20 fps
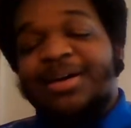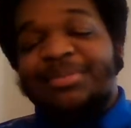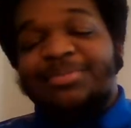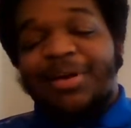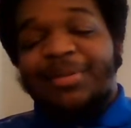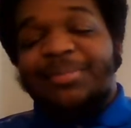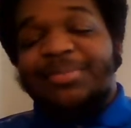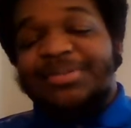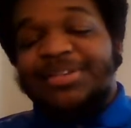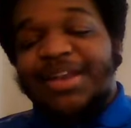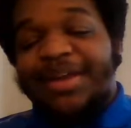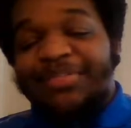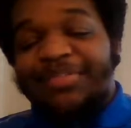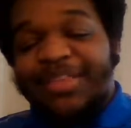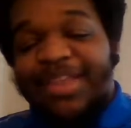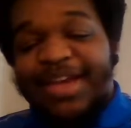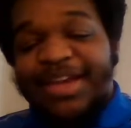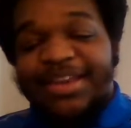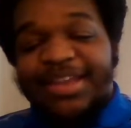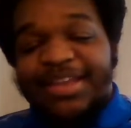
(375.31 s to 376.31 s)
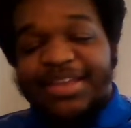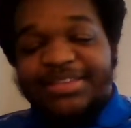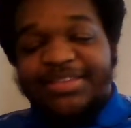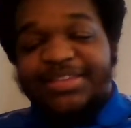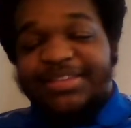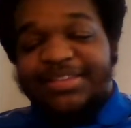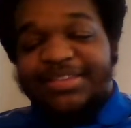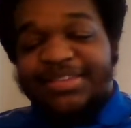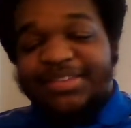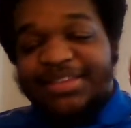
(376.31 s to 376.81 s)
Promised Neverland
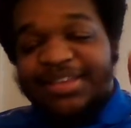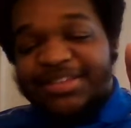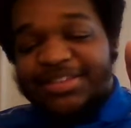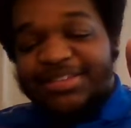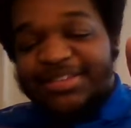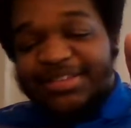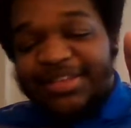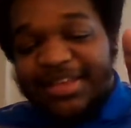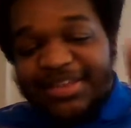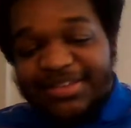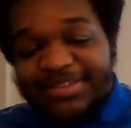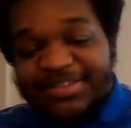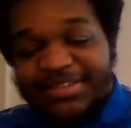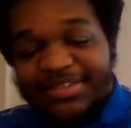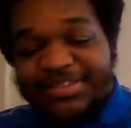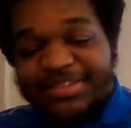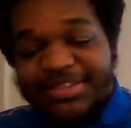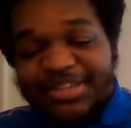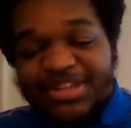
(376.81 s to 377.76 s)
is its